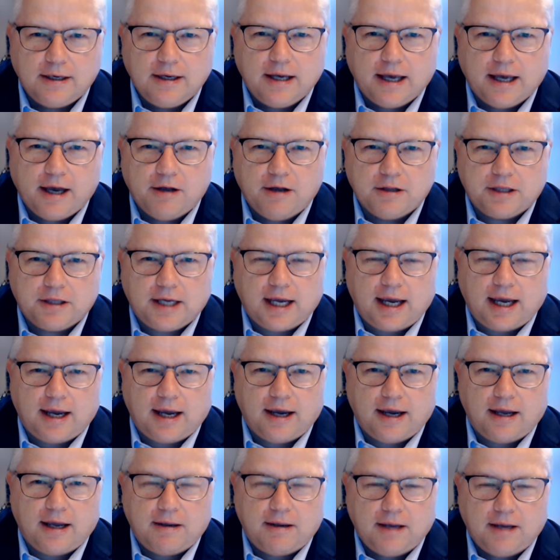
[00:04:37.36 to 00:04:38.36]

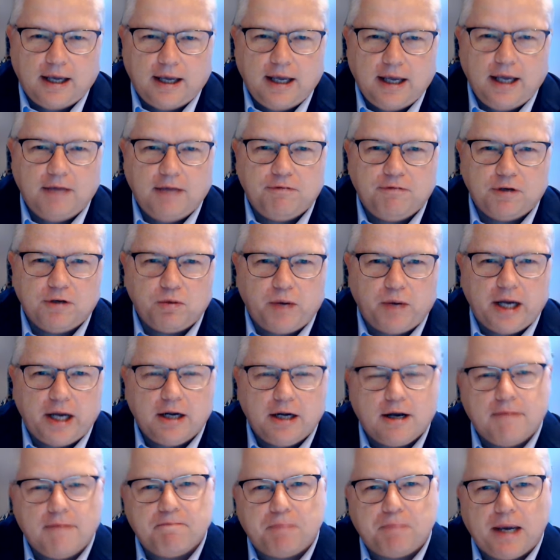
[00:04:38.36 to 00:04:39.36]
healthcare, even when
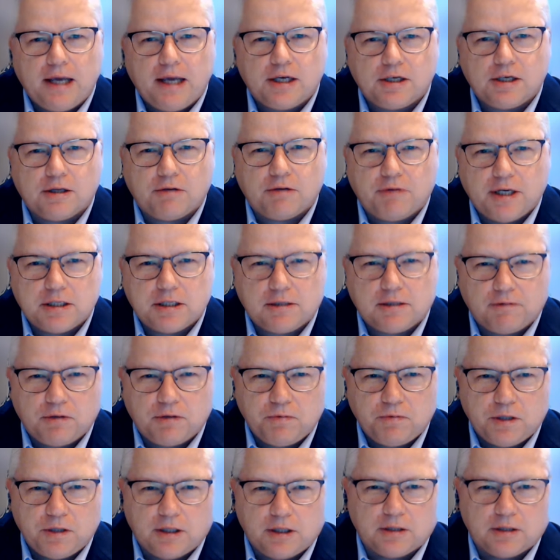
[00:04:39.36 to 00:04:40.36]
compared to the rest of the
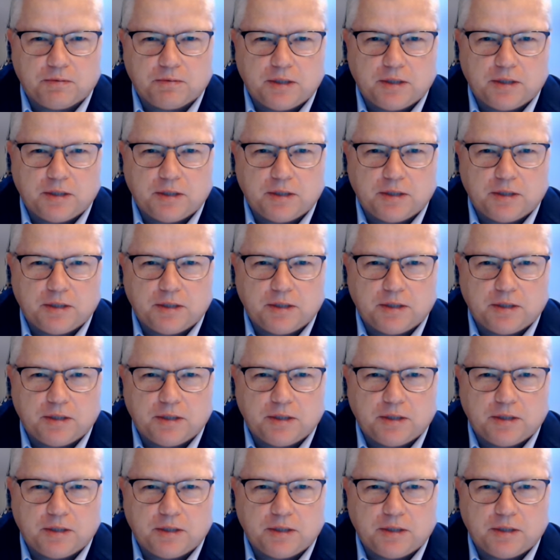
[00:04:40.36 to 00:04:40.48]
world.